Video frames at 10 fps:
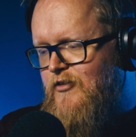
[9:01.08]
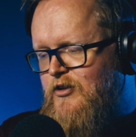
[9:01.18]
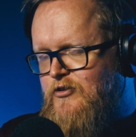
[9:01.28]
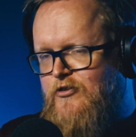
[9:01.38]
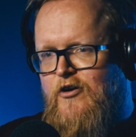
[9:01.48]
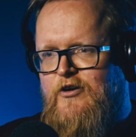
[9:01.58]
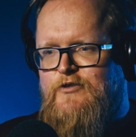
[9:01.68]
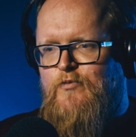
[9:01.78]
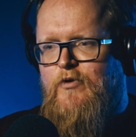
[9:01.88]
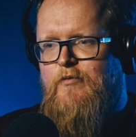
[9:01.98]
the dog
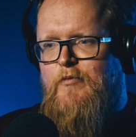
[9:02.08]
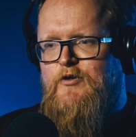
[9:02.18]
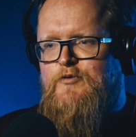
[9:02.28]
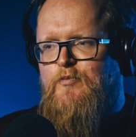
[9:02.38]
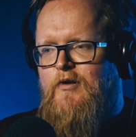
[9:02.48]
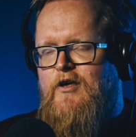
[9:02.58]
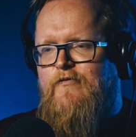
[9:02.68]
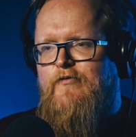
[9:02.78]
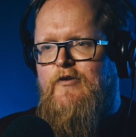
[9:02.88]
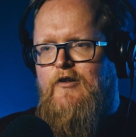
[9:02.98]
is one of the most
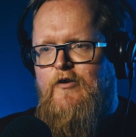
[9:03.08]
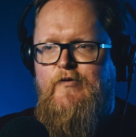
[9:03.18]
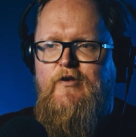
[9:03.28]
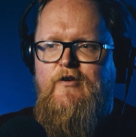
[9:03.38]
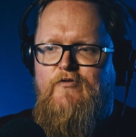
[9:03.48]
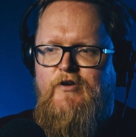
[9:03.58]
playful, loving